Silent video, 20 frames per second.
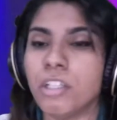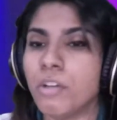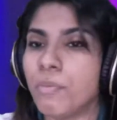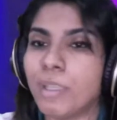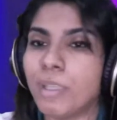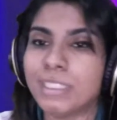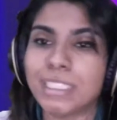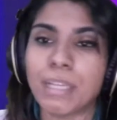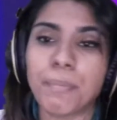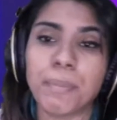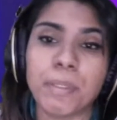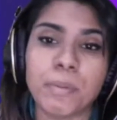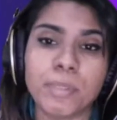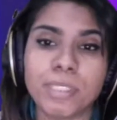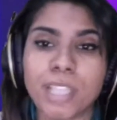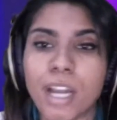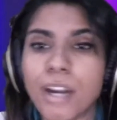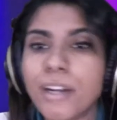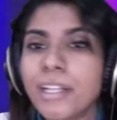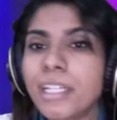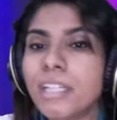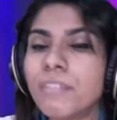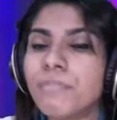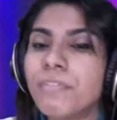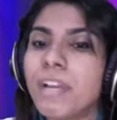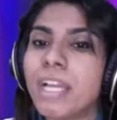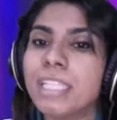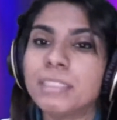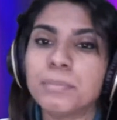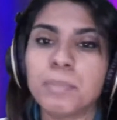what's happening with current
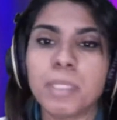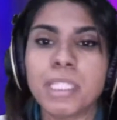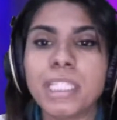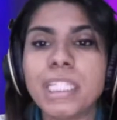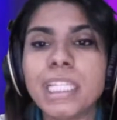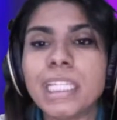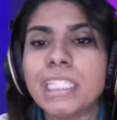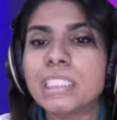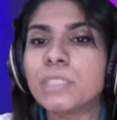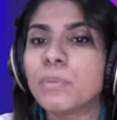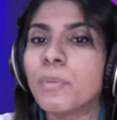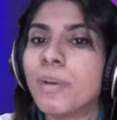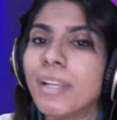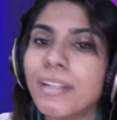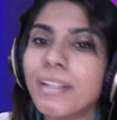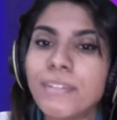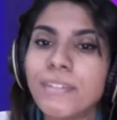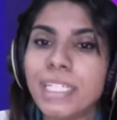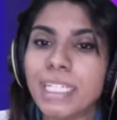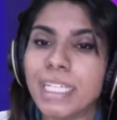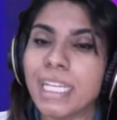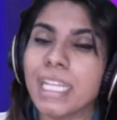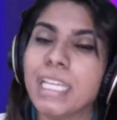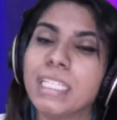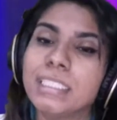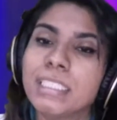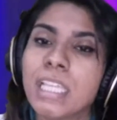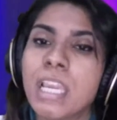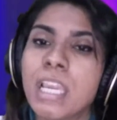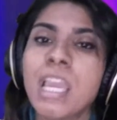affairs, politics, whatever it
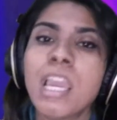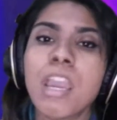is.